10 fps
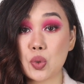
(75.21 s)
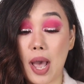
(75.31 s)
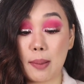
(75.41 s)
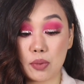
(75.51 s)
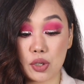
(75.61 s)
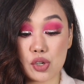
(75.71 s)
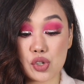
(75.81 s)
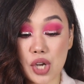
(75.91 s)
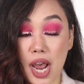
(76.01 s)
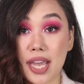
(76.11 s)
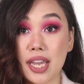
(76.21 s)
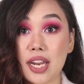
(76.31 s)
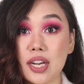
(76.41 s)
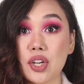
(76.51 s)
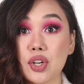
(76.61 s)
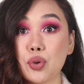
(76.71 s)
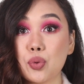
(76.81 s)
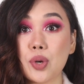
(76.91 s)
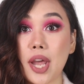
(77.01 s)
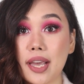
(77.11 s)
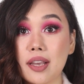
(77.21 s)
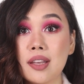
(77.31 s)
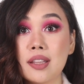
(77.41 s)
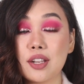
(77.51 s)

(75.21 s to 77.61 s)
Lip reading: so I'm gonna try and do like